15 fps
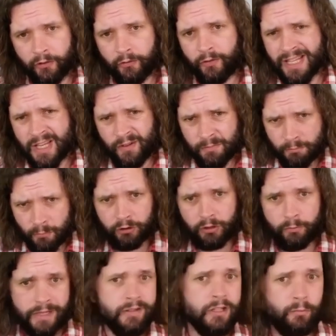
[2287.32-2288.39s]
is effectively
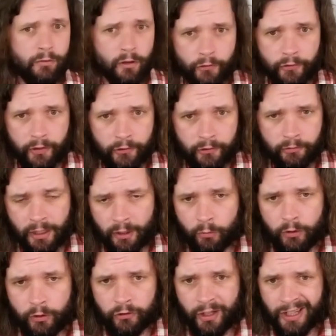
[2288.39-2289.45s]
model a business process, and in
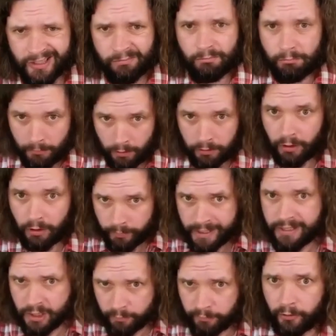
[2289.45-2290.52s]
which case, model a
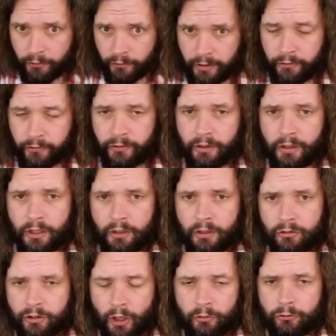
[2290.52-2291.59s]
business process.
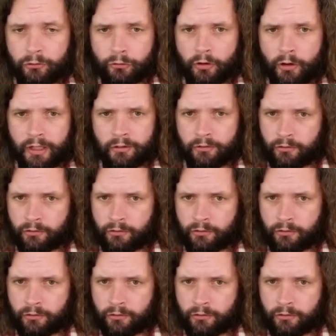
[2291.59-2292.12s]
Don't try